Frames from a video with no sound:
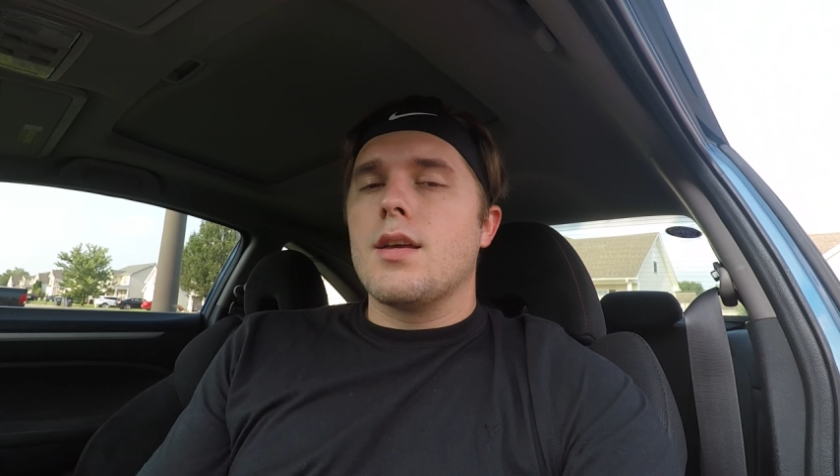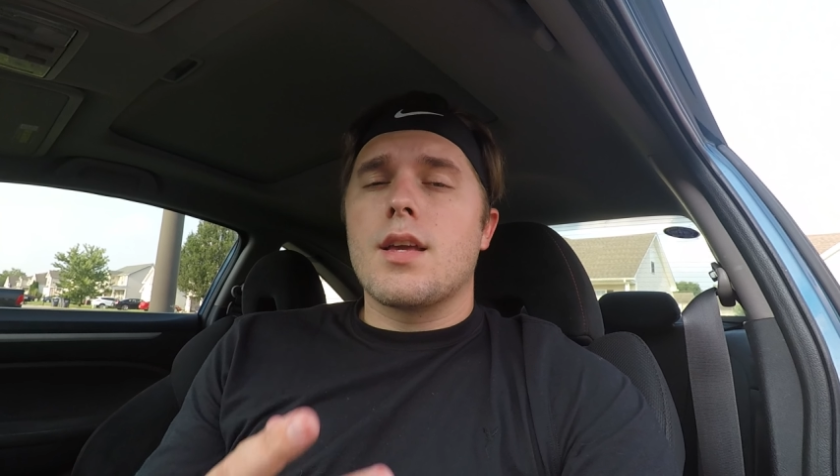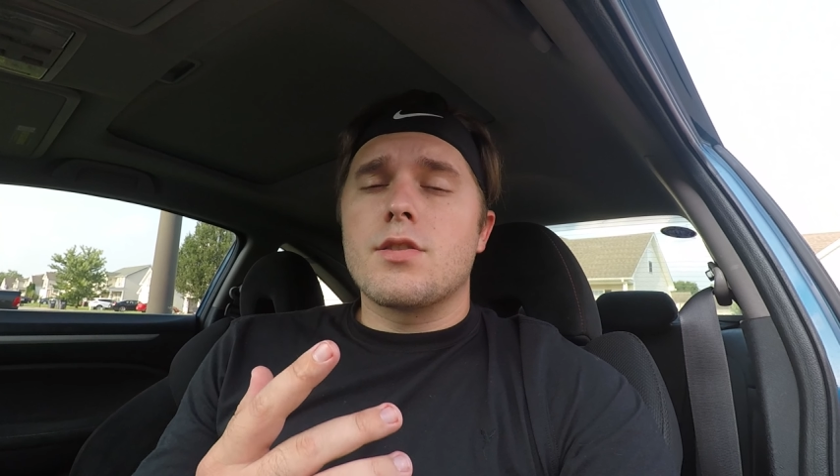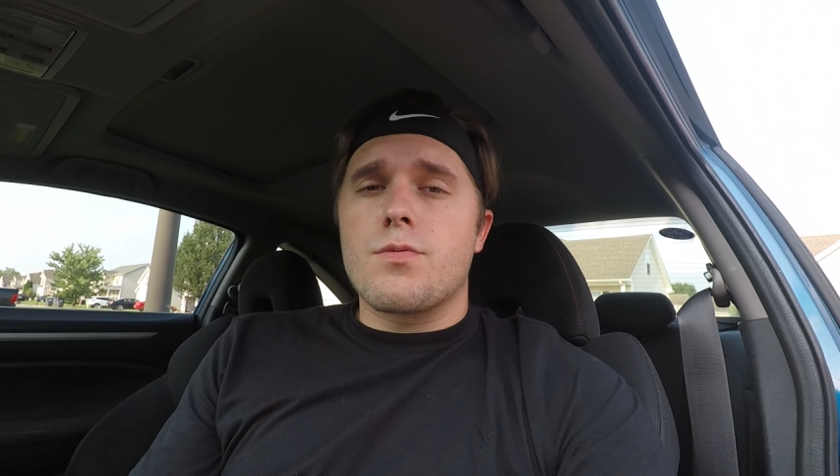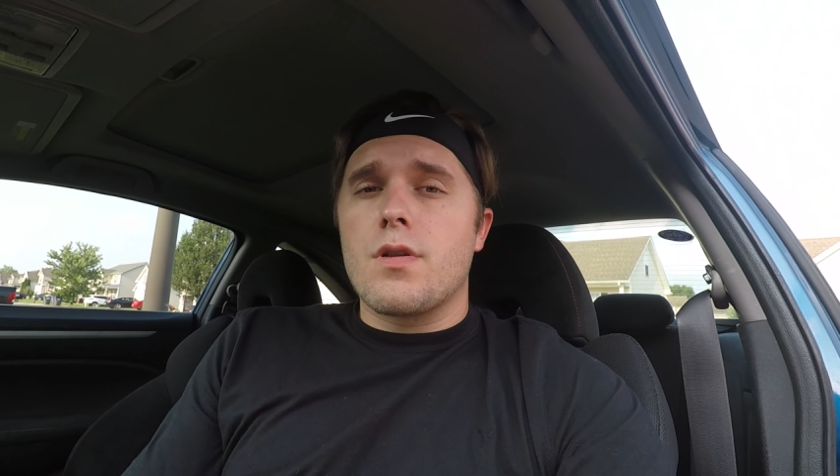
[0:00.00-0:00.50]

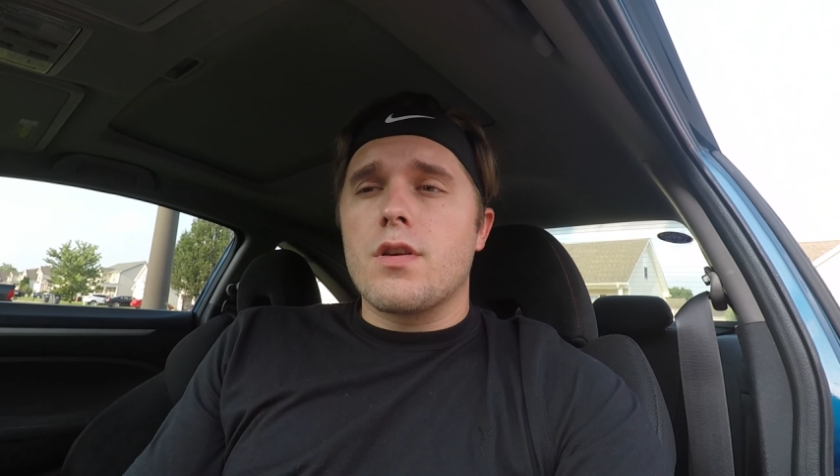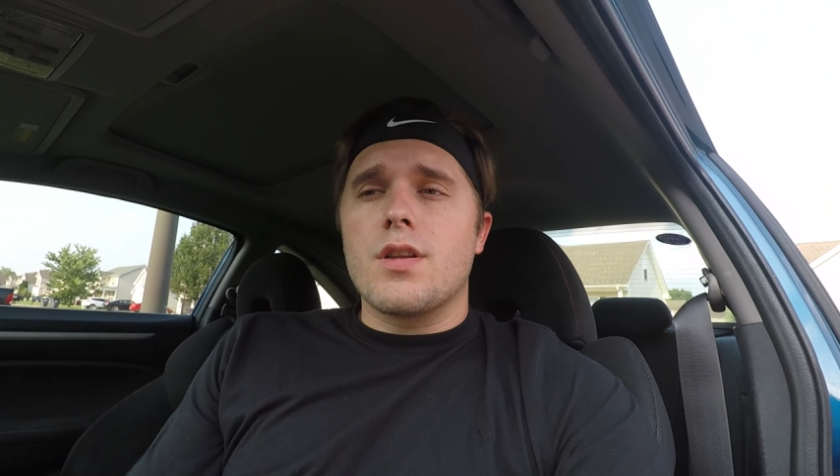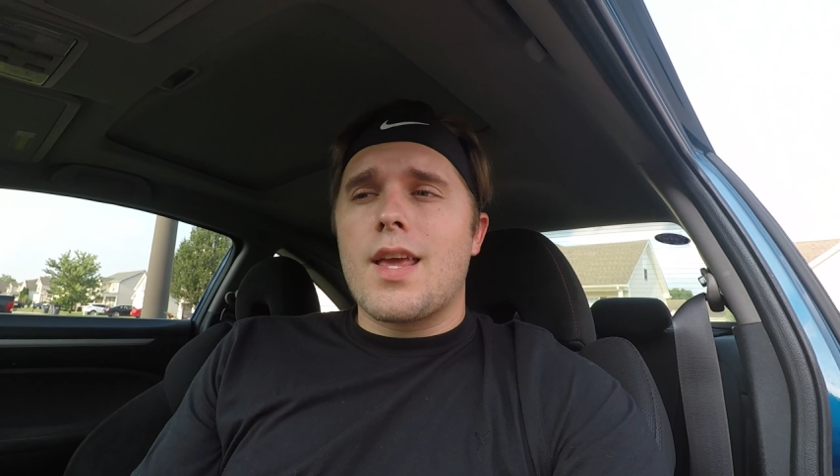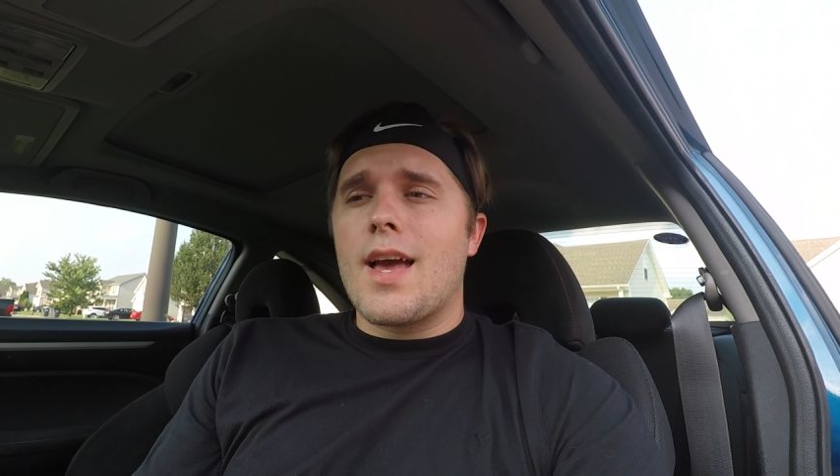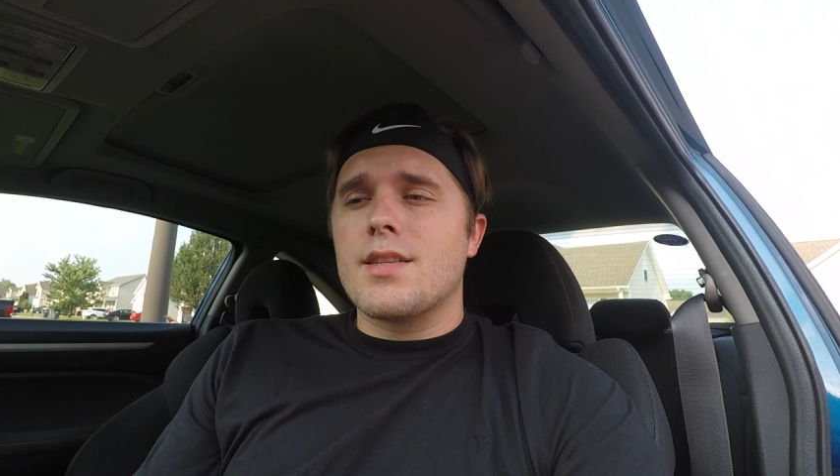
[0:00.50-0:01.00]
Gets really
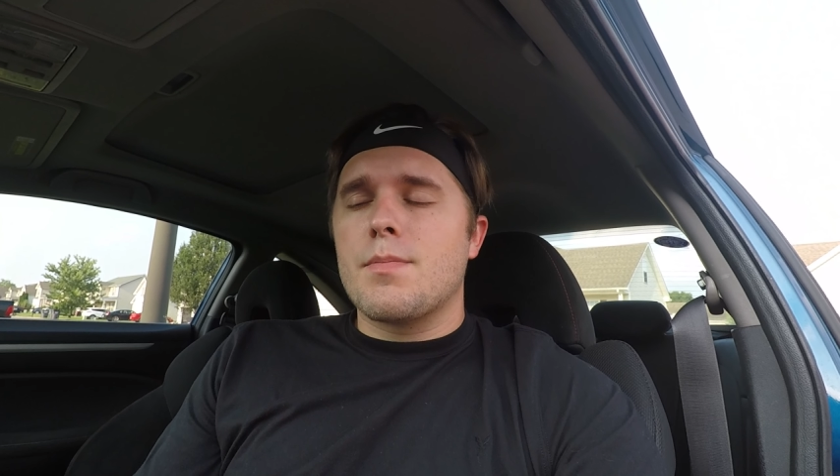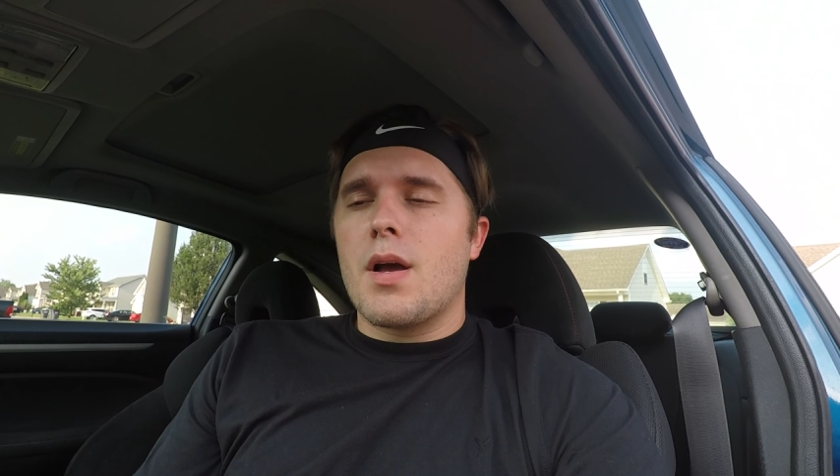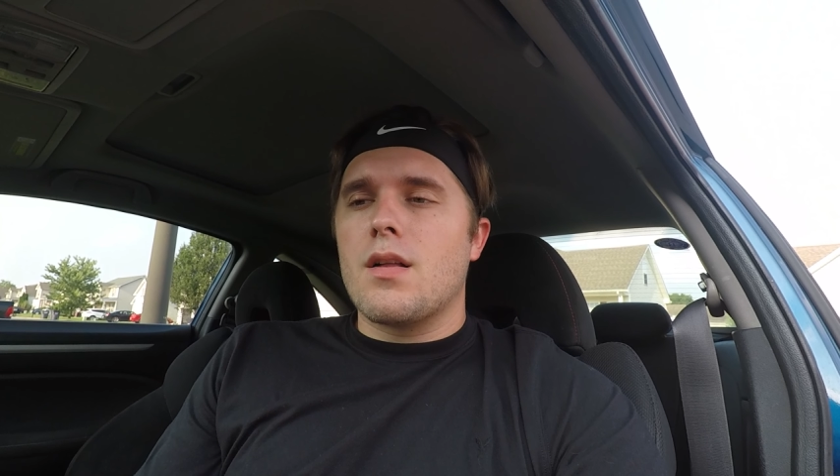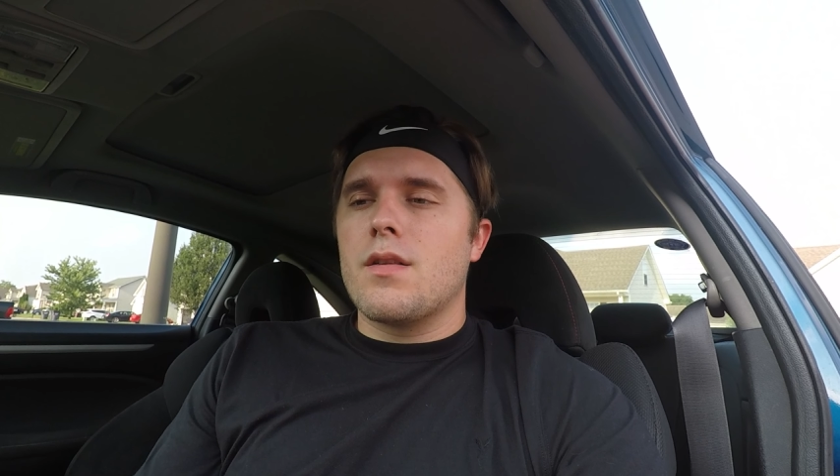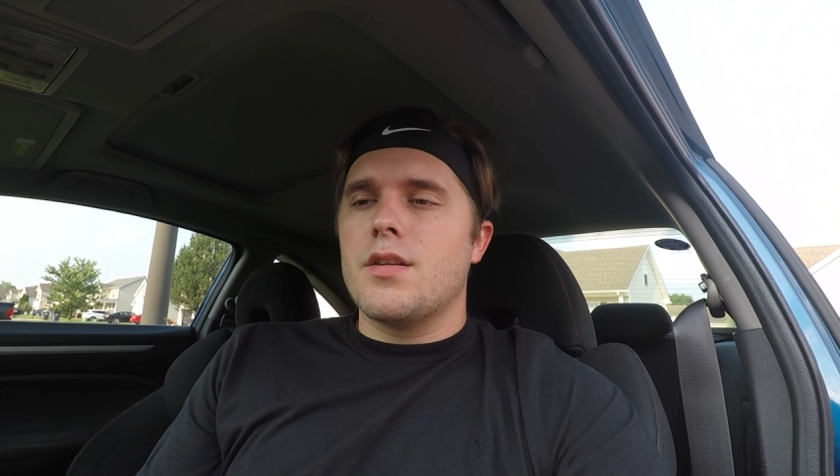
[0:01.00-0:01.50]
good gas
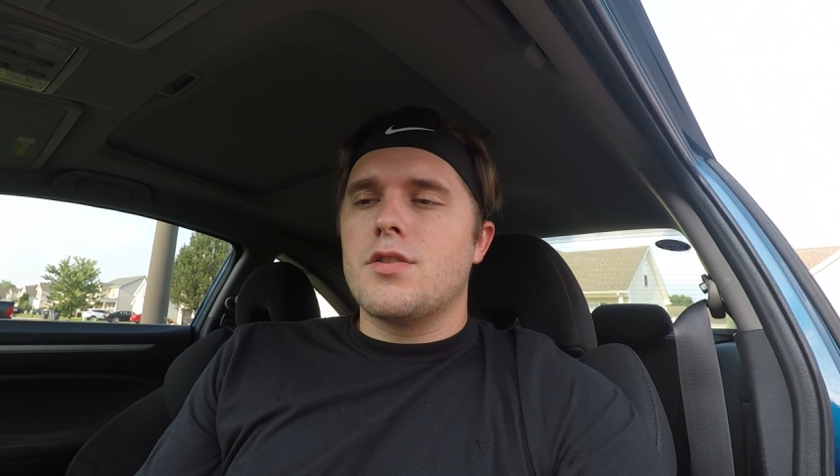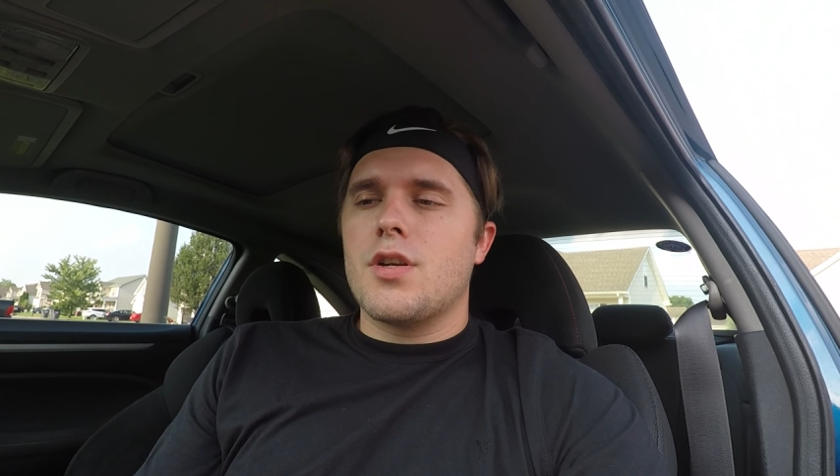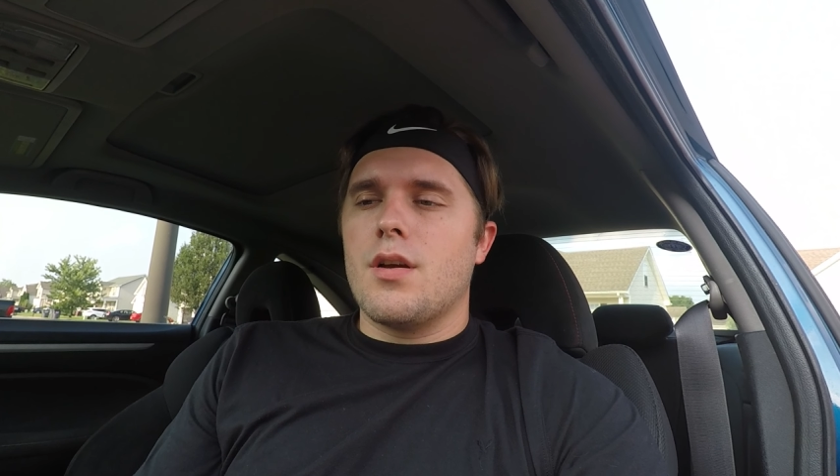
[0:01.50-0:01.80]
mileage.